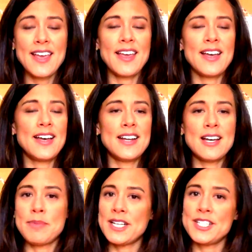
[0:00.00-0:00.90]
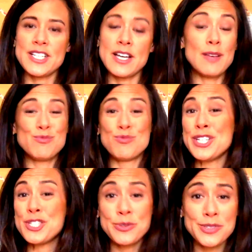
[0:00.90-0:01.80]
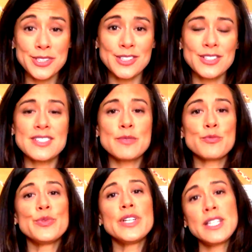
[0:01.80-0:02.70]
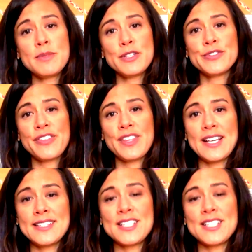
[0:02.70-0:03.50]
and a bunch of ritual, some really beautiful things.